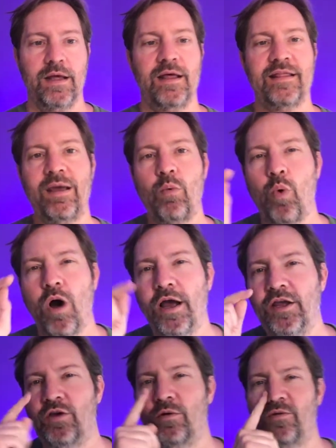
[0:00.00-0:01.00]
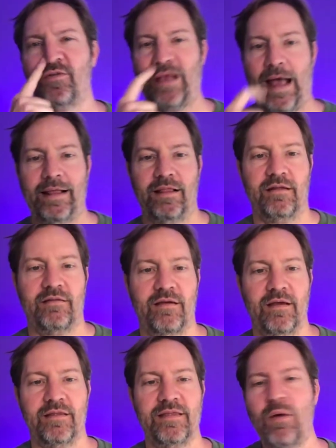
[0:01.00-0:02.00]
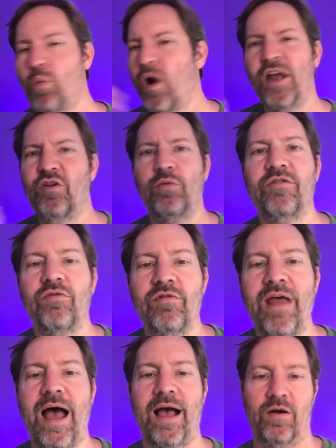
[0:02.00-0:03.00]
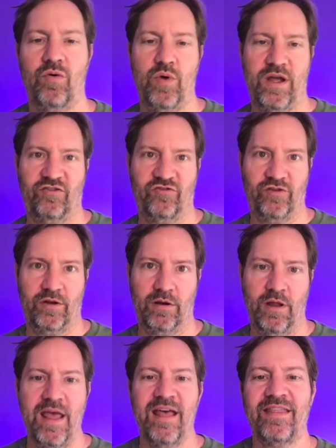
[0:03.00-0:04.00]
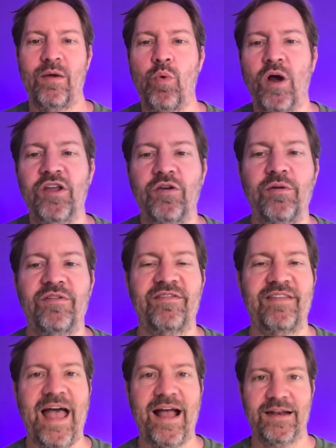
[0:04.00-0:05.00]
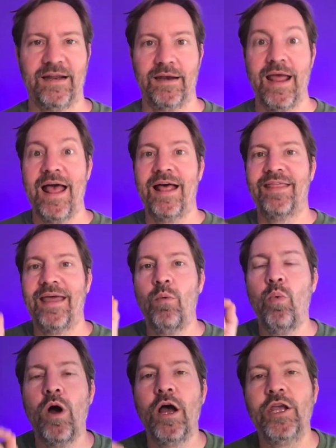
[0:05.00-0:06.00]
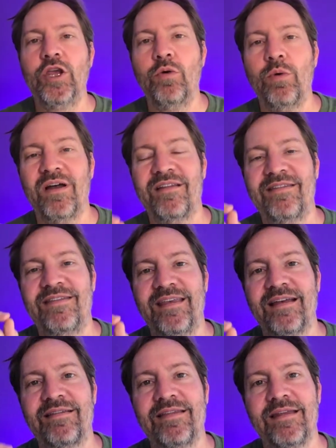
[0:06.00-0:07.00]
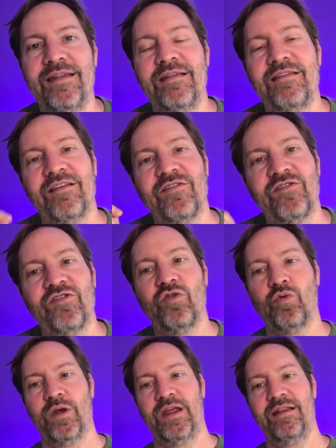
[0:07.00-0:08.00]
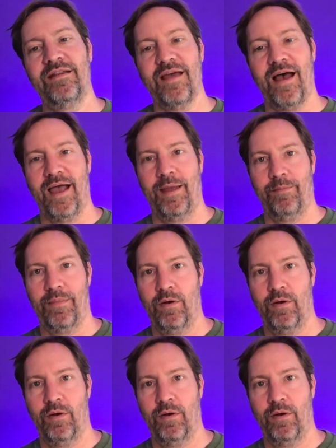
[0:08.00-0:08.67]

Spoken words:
They want you silent. They want you to not question. They want you stagnant. They want you addicted to screen time